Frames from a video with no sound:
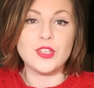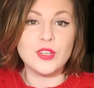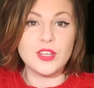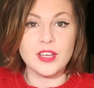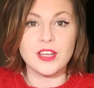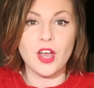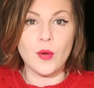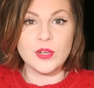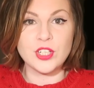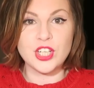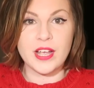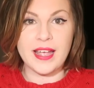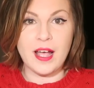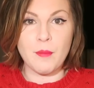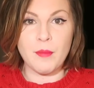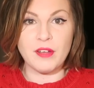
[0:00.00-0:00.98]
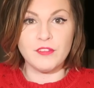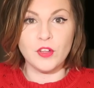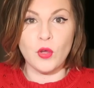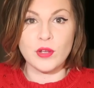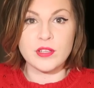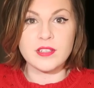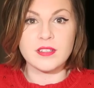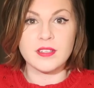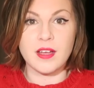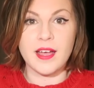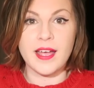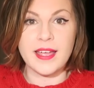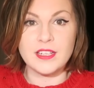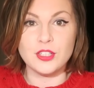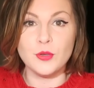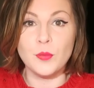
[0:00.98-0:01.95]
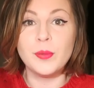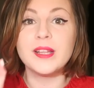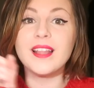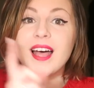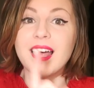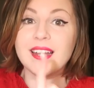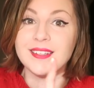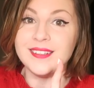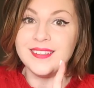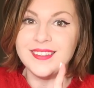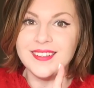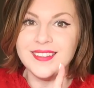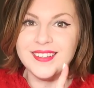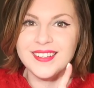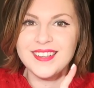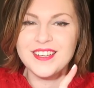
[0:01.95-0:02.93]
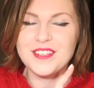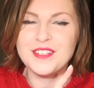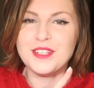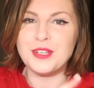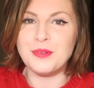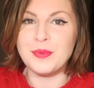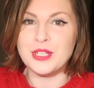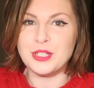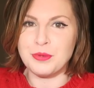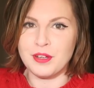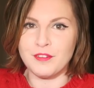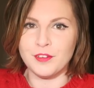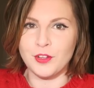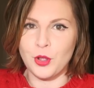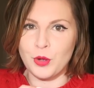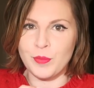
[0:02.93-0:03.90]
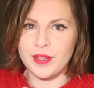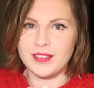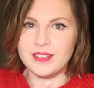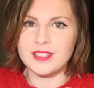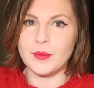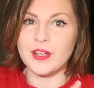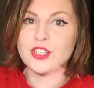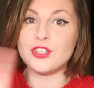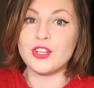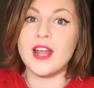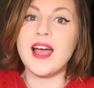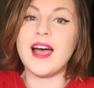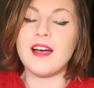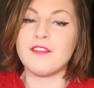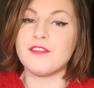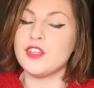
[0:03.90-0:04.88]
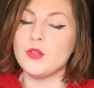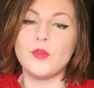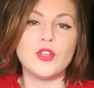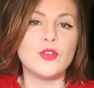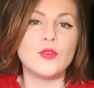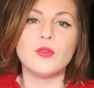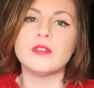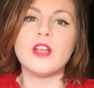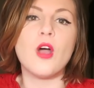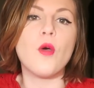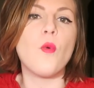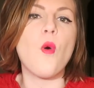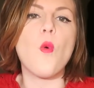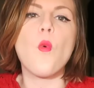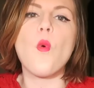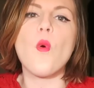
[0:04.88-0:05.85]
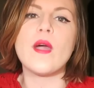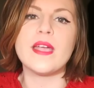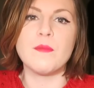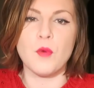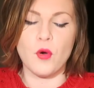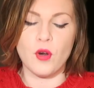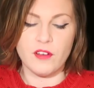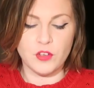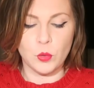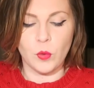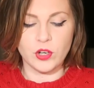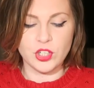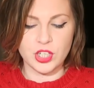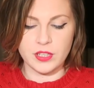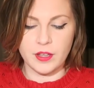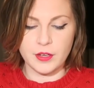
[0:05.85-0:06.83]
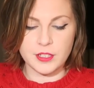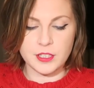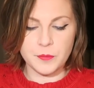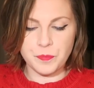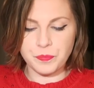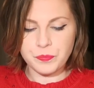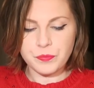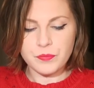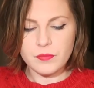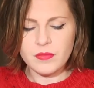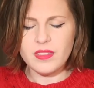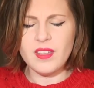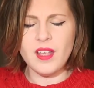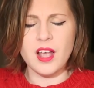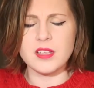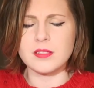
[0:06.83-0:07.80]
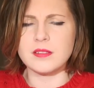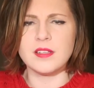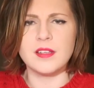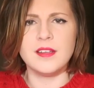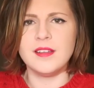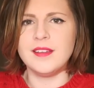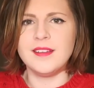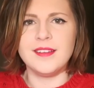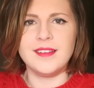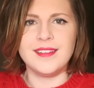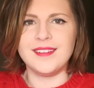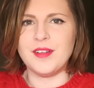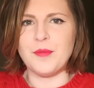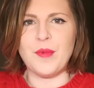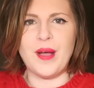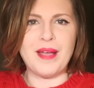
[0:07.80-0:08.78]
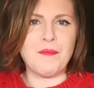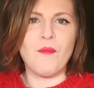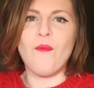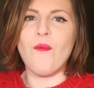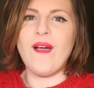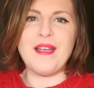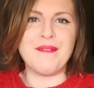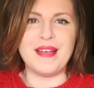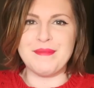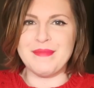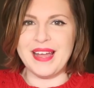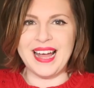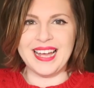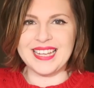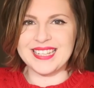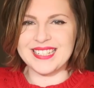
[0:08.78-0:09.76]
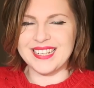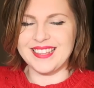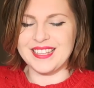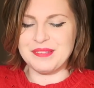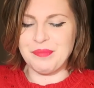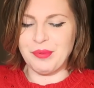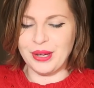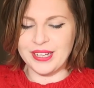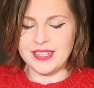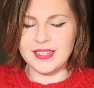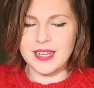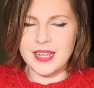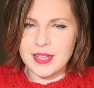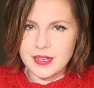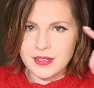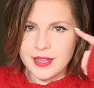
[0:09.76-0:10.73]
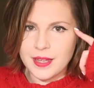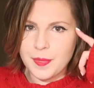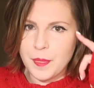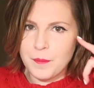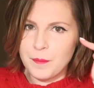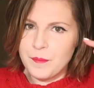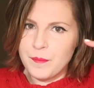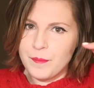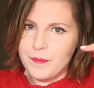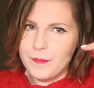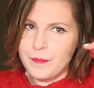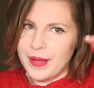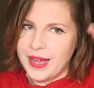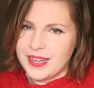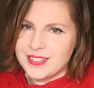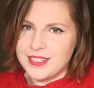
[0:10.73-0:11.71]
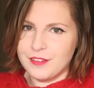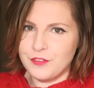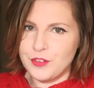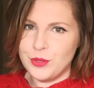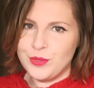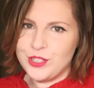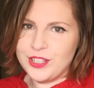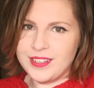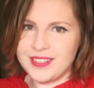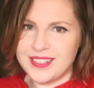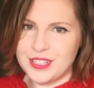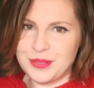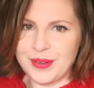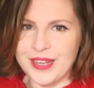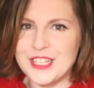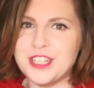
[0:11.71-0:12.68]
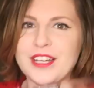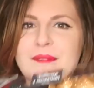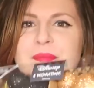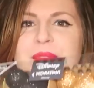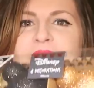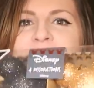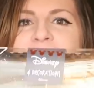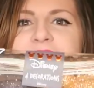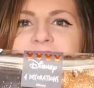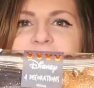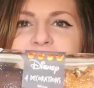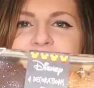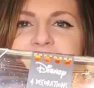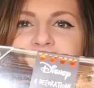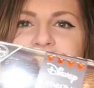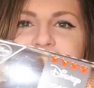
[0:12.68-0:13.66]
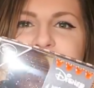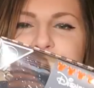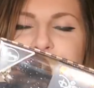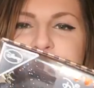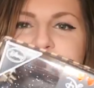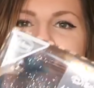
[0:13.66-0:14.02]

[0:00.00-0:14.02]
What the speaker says: you can go and check out my vlogs, because I do plan to be doing Vlogmas, so I should have, you'll know way more if you're watching those, because I'm way, way behind at this point in the Back to the Future situation. Ella saw